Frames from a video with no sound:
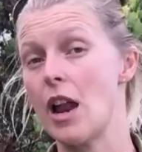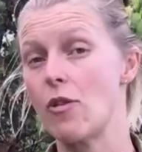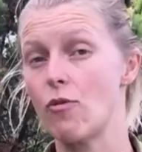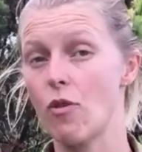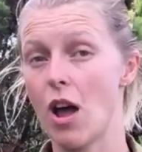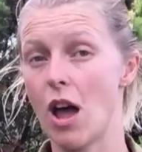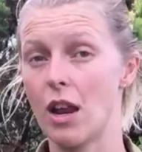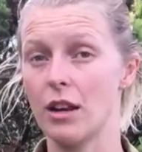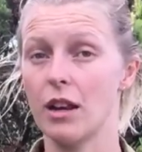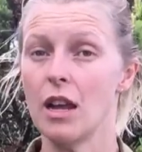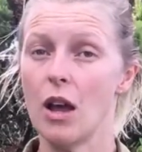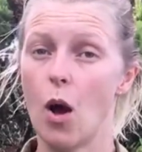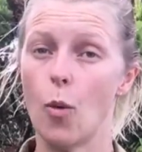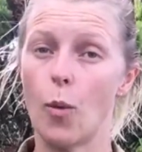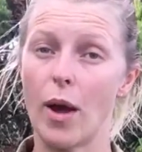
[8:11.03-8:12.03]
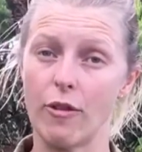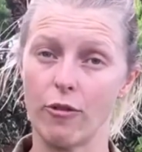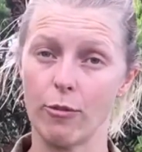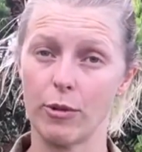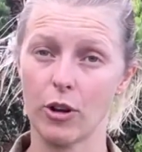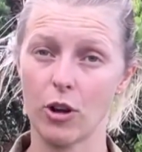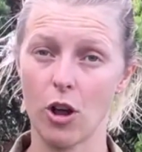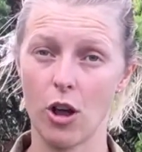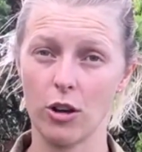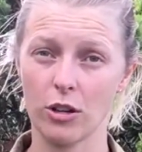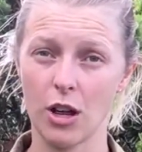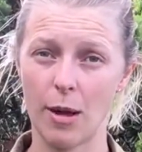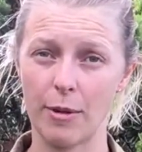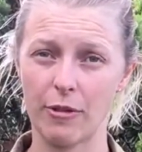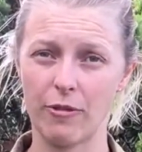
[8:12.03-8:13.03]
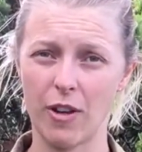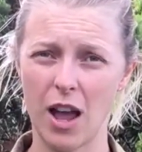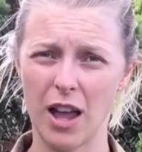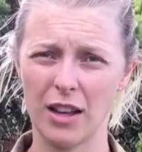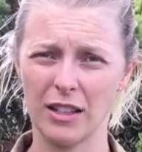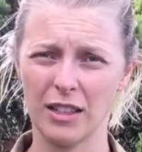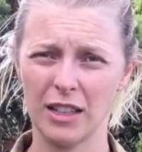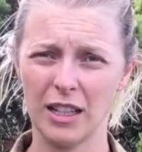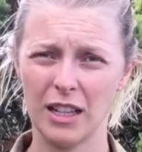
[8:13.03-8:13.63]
and run away from an oncoming fire.